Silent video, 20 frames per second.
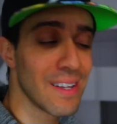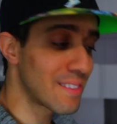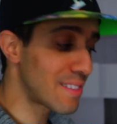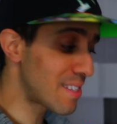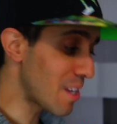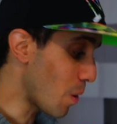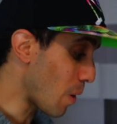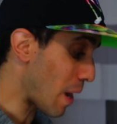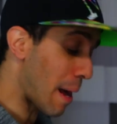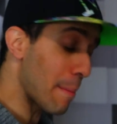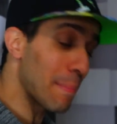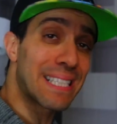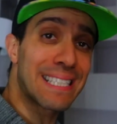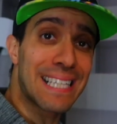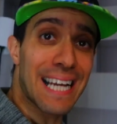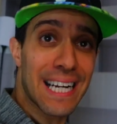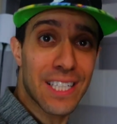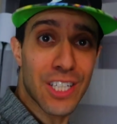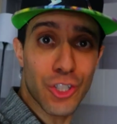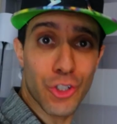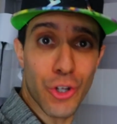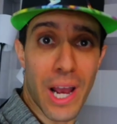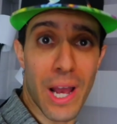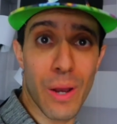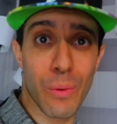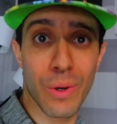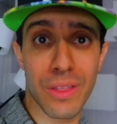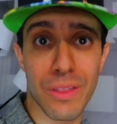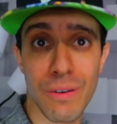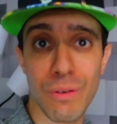So I'm excited to
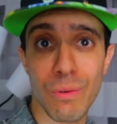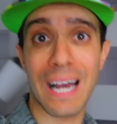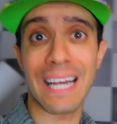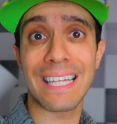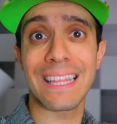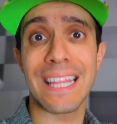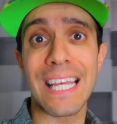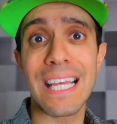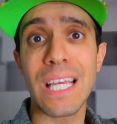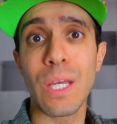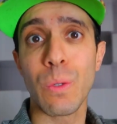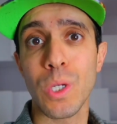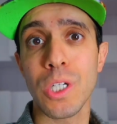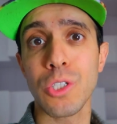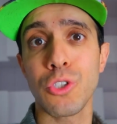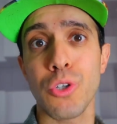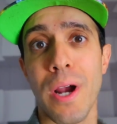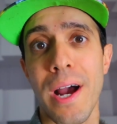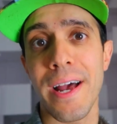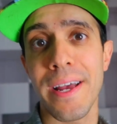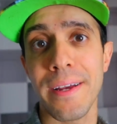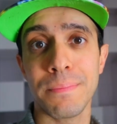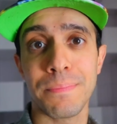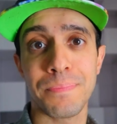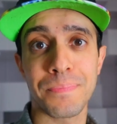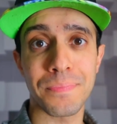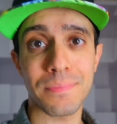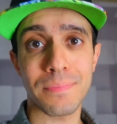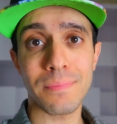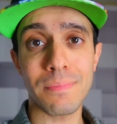try it with you. I think it will
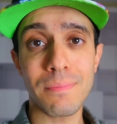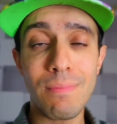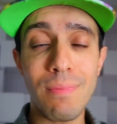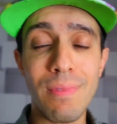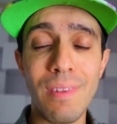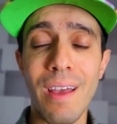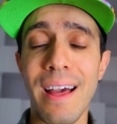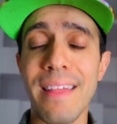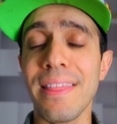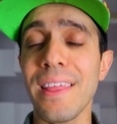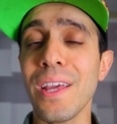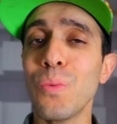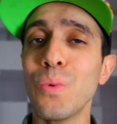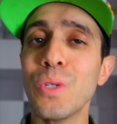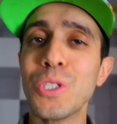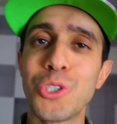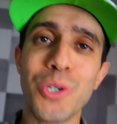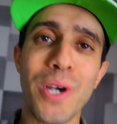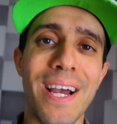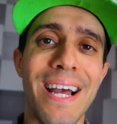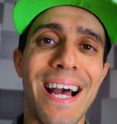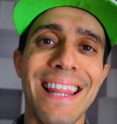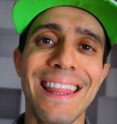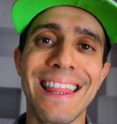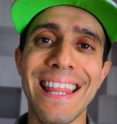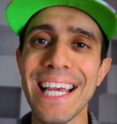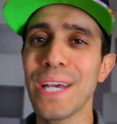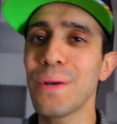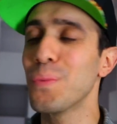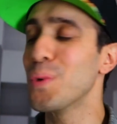
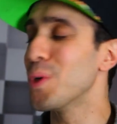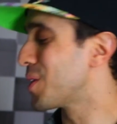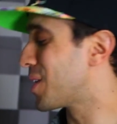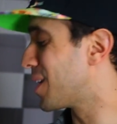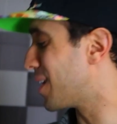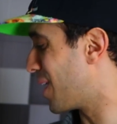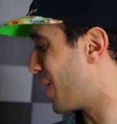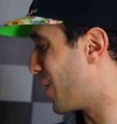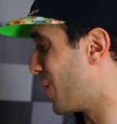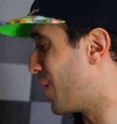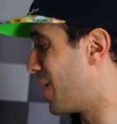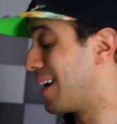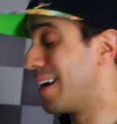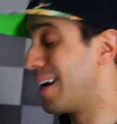glow.